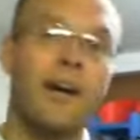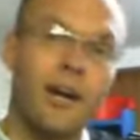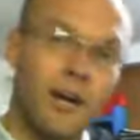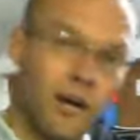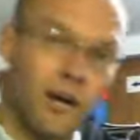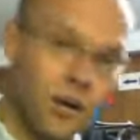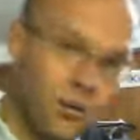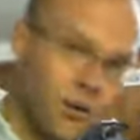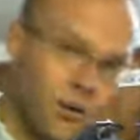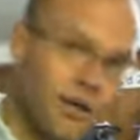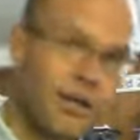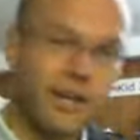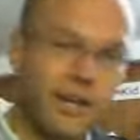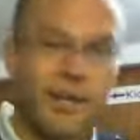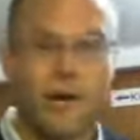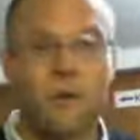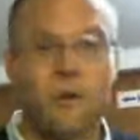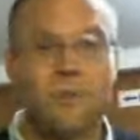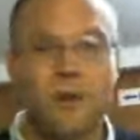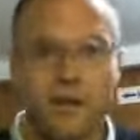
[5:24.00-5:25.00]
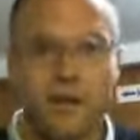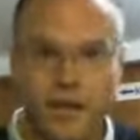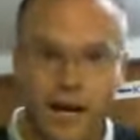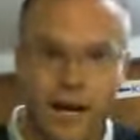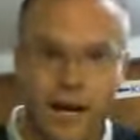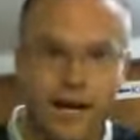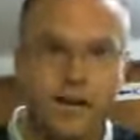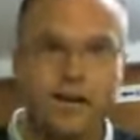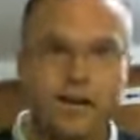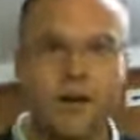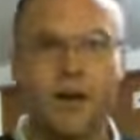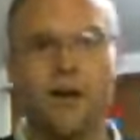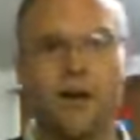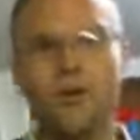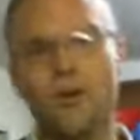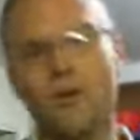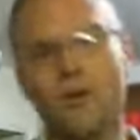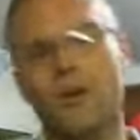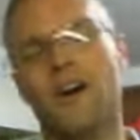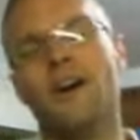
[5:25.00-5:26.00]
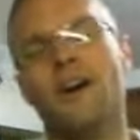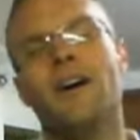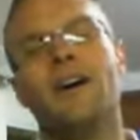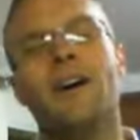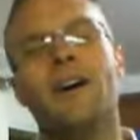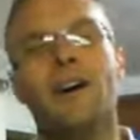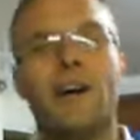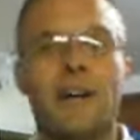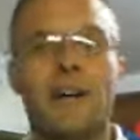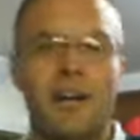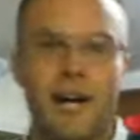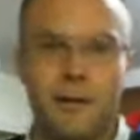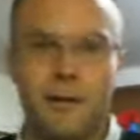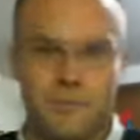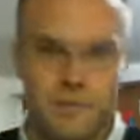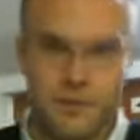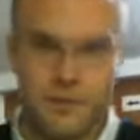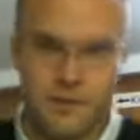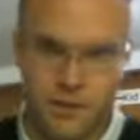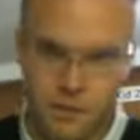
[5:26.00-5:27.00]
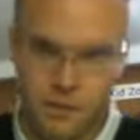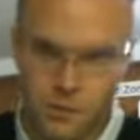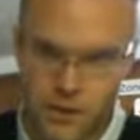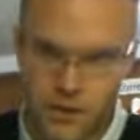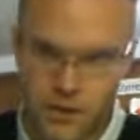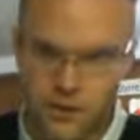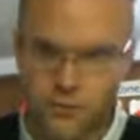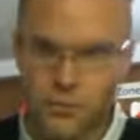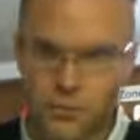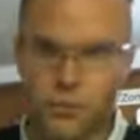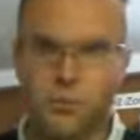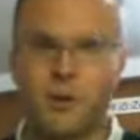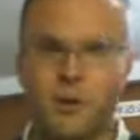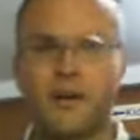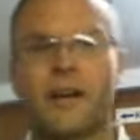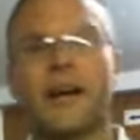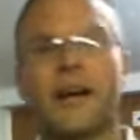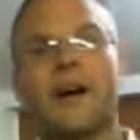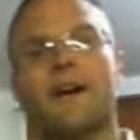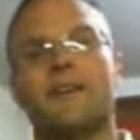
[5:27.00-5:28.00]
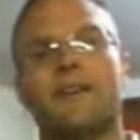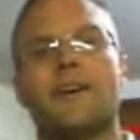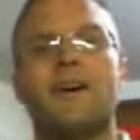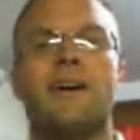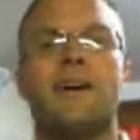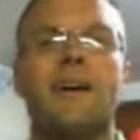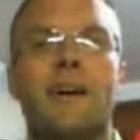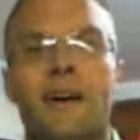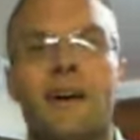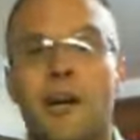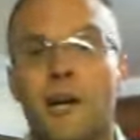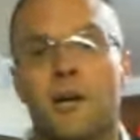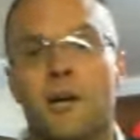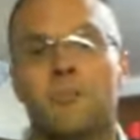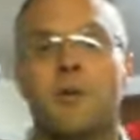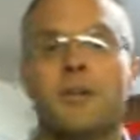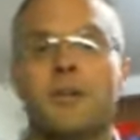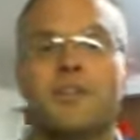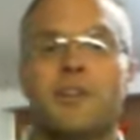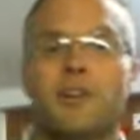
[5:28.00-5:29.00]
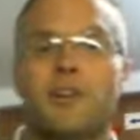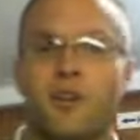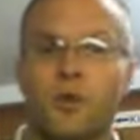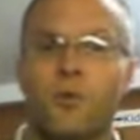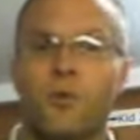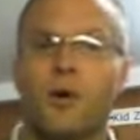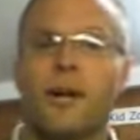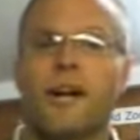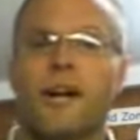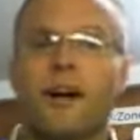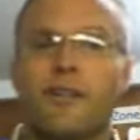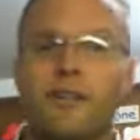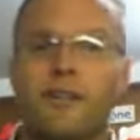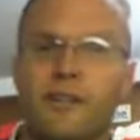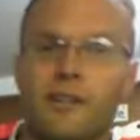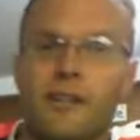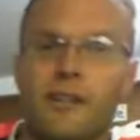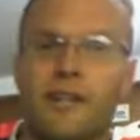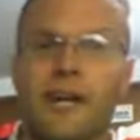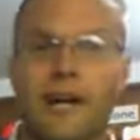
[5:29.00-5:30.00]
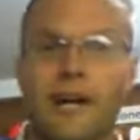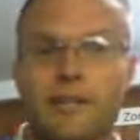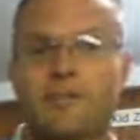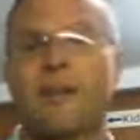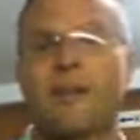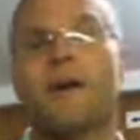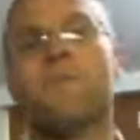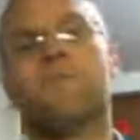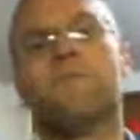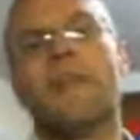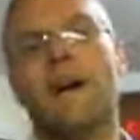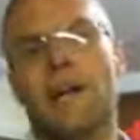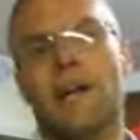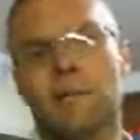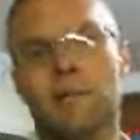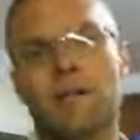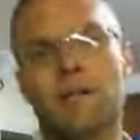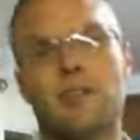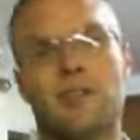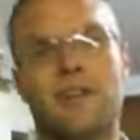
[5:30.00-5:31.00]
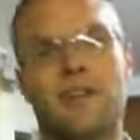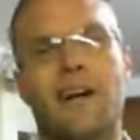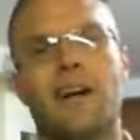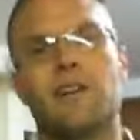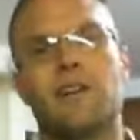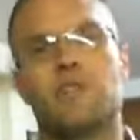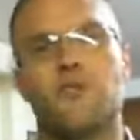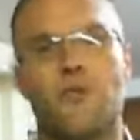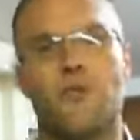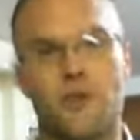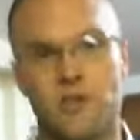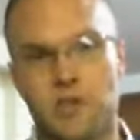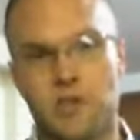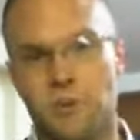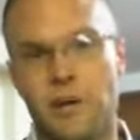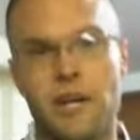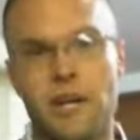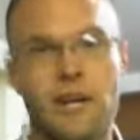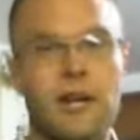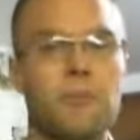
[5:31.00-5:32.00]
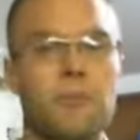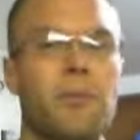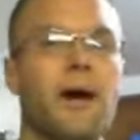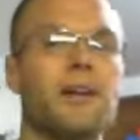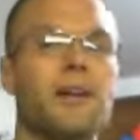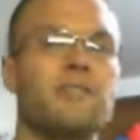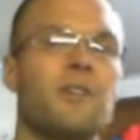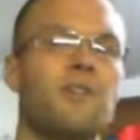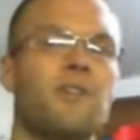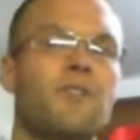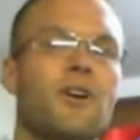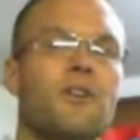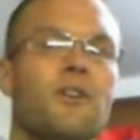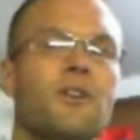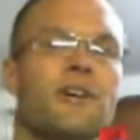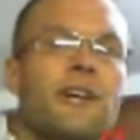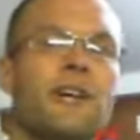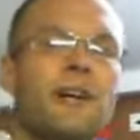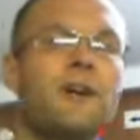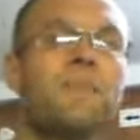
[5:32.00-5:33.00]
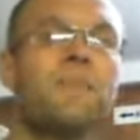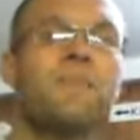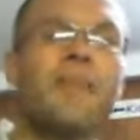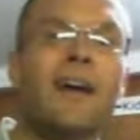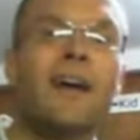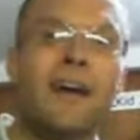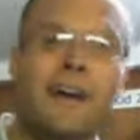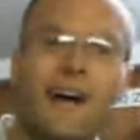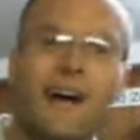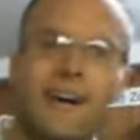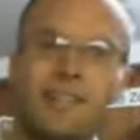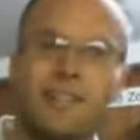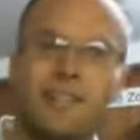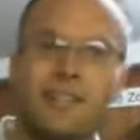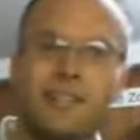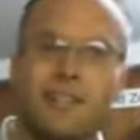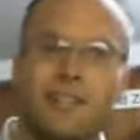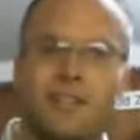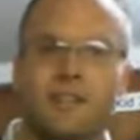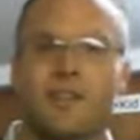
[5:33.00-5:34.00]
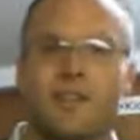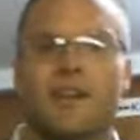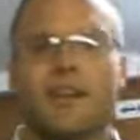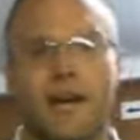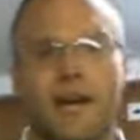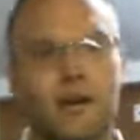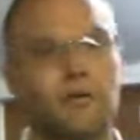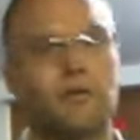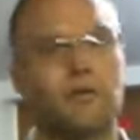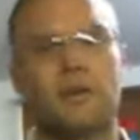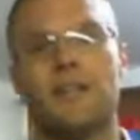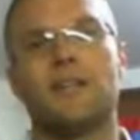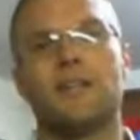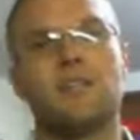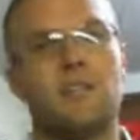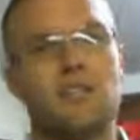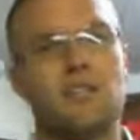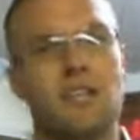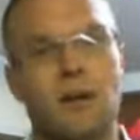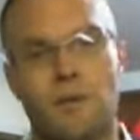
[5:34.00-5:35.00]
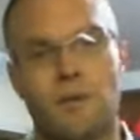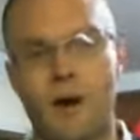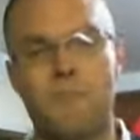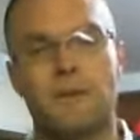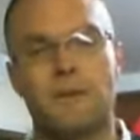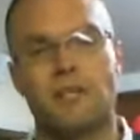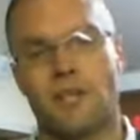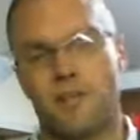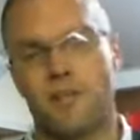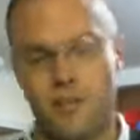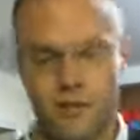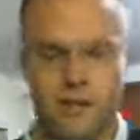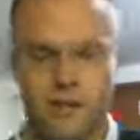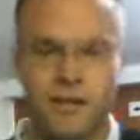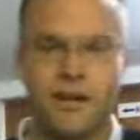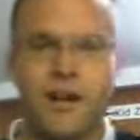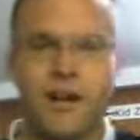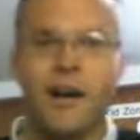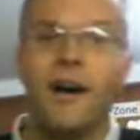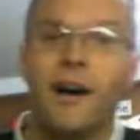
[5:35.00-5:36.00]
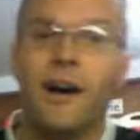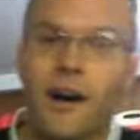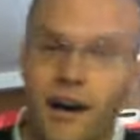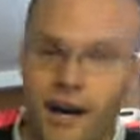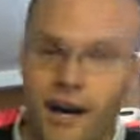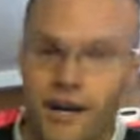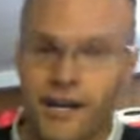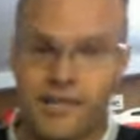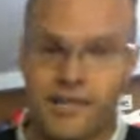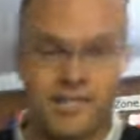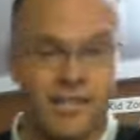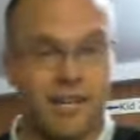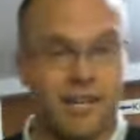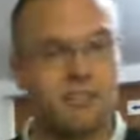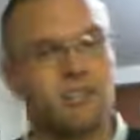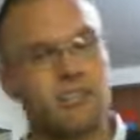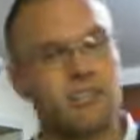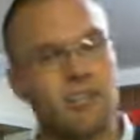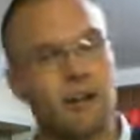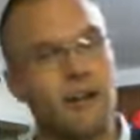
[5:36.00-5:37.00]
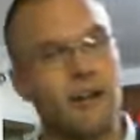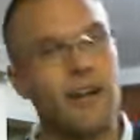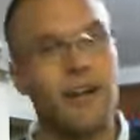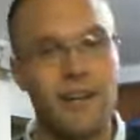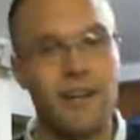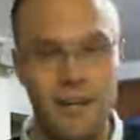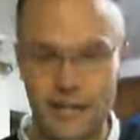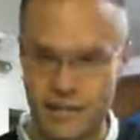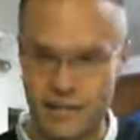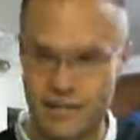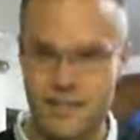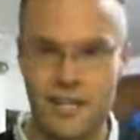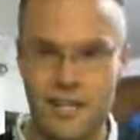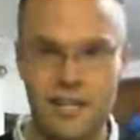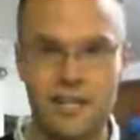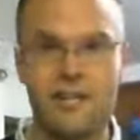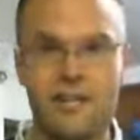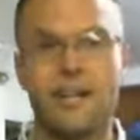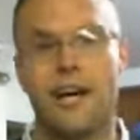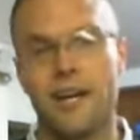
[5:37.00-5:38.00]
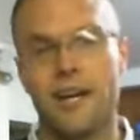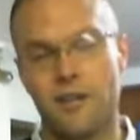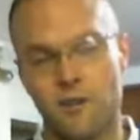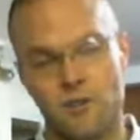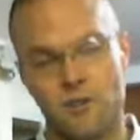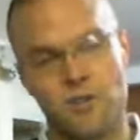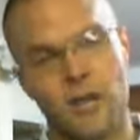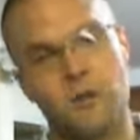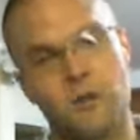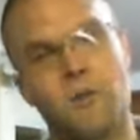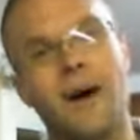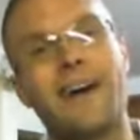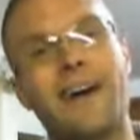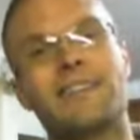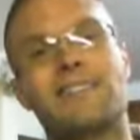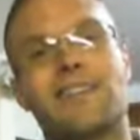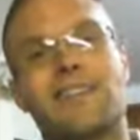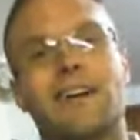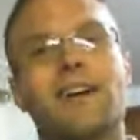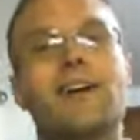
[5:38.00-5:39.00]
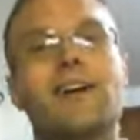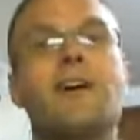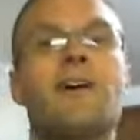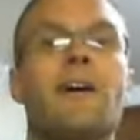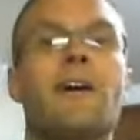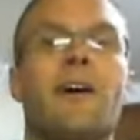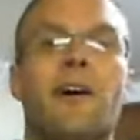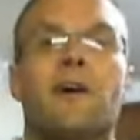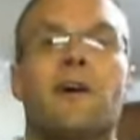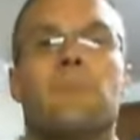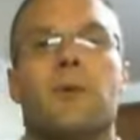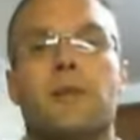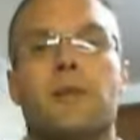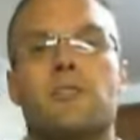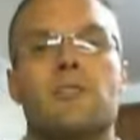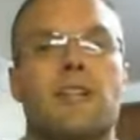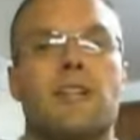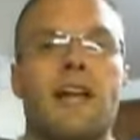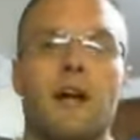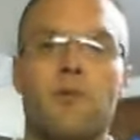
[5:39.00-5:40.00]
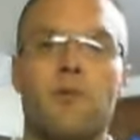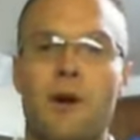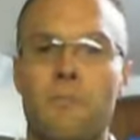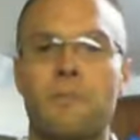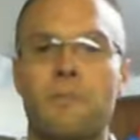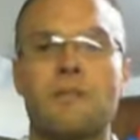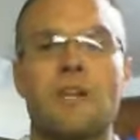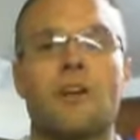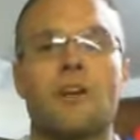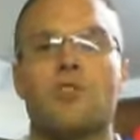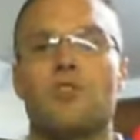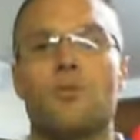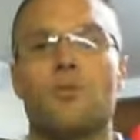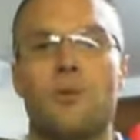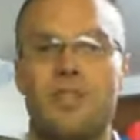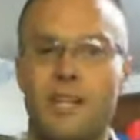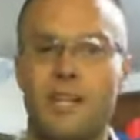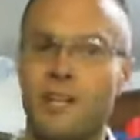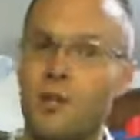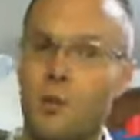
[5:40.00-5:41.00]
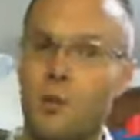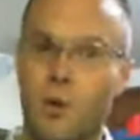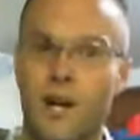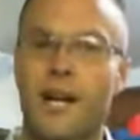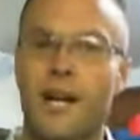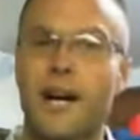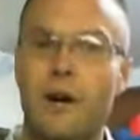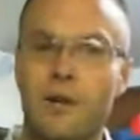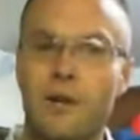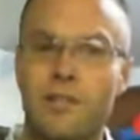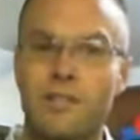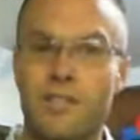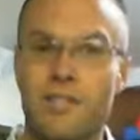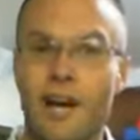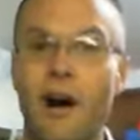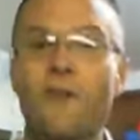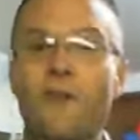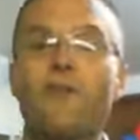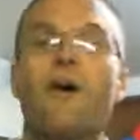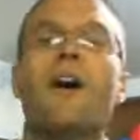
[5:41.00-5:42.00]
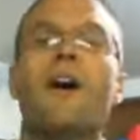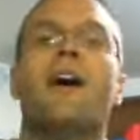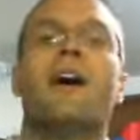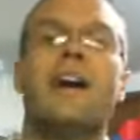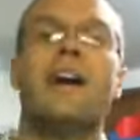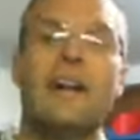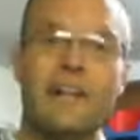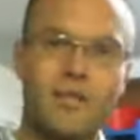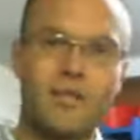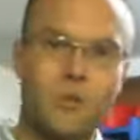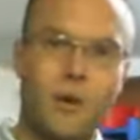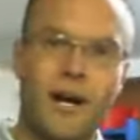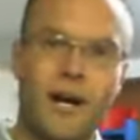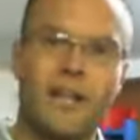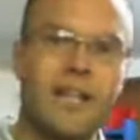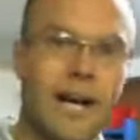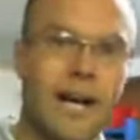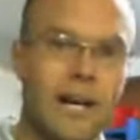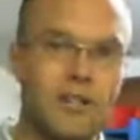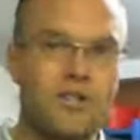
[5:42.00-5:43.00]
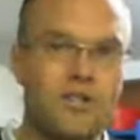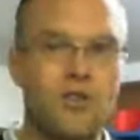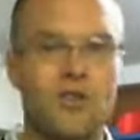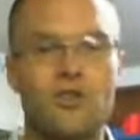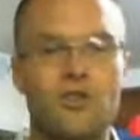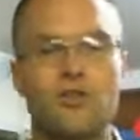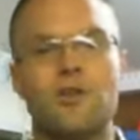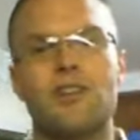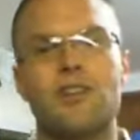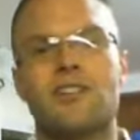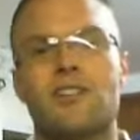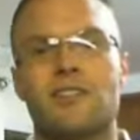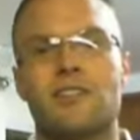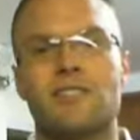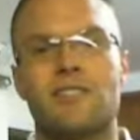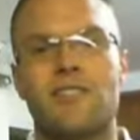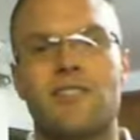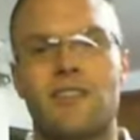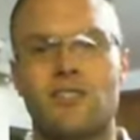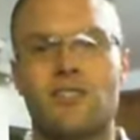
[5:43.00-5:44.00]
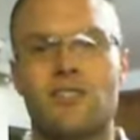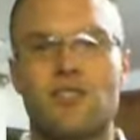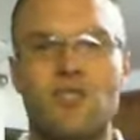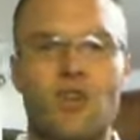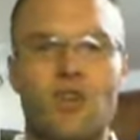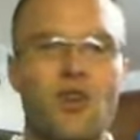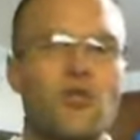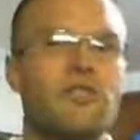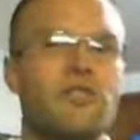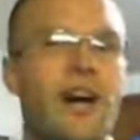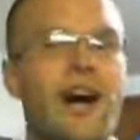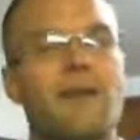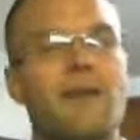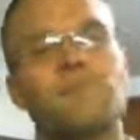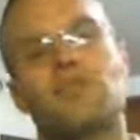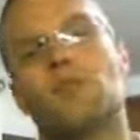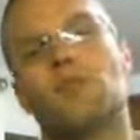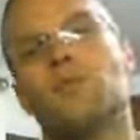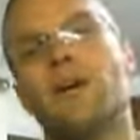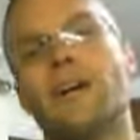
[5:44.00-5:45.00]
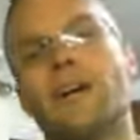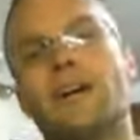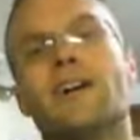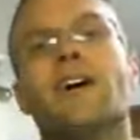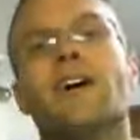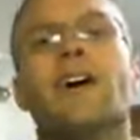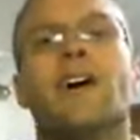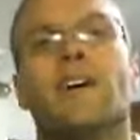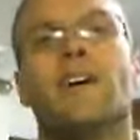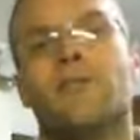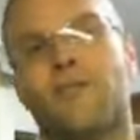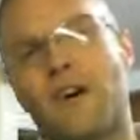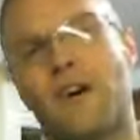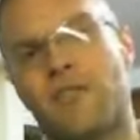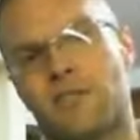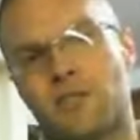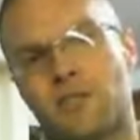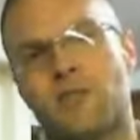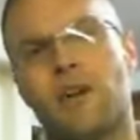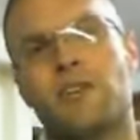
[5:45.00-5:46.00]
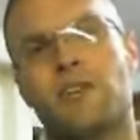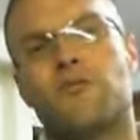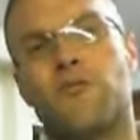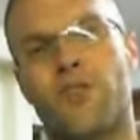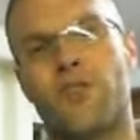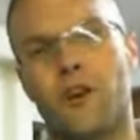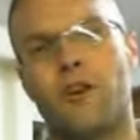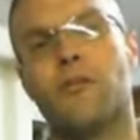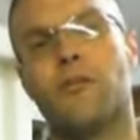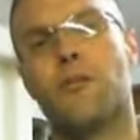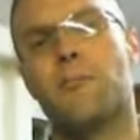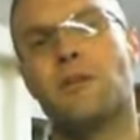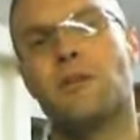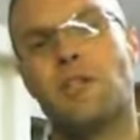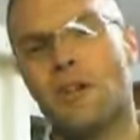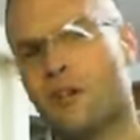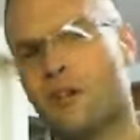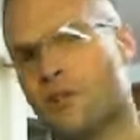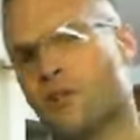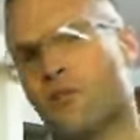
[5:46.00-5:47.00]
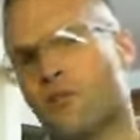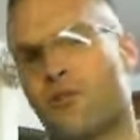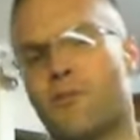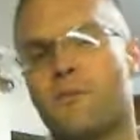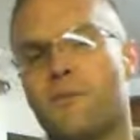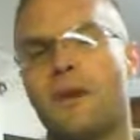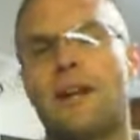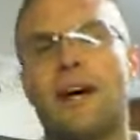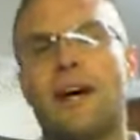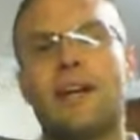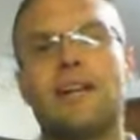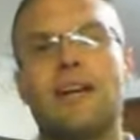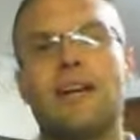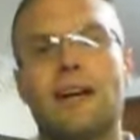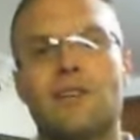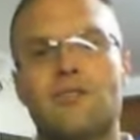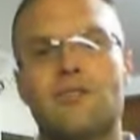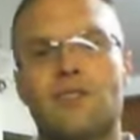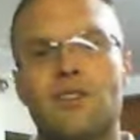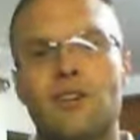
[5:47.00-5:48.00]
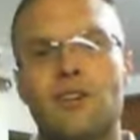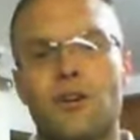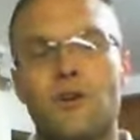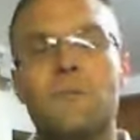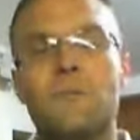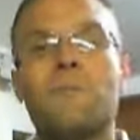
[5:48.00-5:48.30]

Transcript: really can help you a lot. Whew. I'm still a little winded from the workout, but a good workout nonetheless. And look at the cons first, so we end on a positive note here. Cons in this, I would really just say repetition. It's necessary, it's needed, I understand why it's there, but there's a lot of repetition within the workout itself, as well as you're doing this disc 2 times a week. Phase 3 is very repetitious for P90X2.